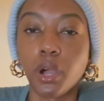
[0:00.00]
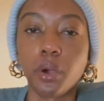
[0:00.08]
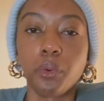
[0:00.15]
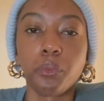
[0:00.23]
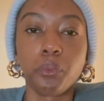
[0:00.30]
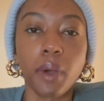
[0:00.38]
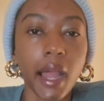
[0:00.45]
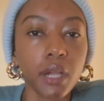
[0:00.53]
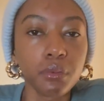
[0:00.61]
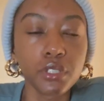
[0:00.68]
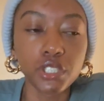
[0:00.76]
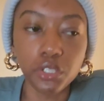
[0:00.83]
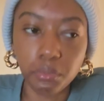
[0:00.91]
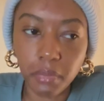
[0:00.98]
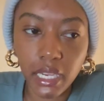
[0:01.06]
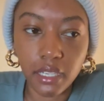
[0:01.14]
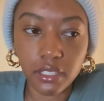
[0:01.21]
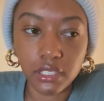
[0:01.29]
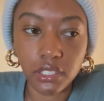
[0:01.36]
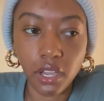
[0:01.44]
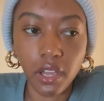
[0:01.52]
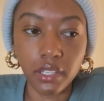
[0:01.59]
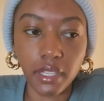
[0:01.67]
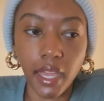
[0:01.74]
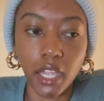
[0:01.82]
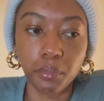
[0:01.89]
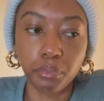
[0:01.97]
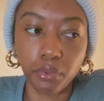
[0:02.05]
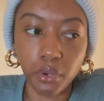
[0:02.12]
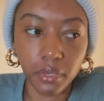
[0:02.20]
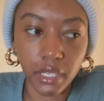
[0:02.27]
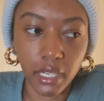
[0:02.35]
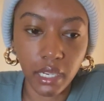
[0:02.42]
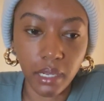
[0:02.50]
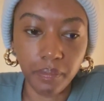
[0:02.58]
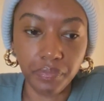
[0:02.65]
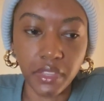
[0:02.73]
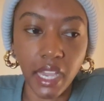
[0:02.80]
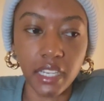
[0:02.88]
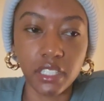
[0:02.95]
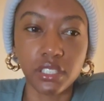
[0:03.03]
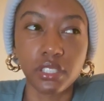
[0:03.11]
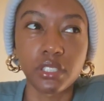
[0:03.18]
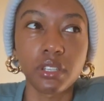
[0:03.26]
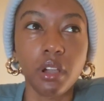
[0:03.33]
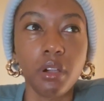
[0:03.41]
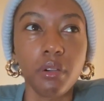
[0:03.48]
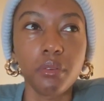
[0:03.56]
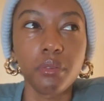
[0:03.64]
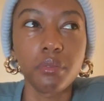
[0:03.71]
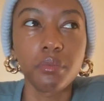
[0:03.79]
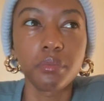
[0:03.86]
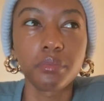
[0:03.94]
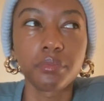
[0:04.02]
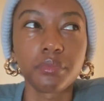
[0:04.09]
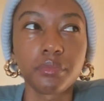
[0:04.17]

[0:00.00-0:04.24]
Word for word: why would you make a song like Brokey that is so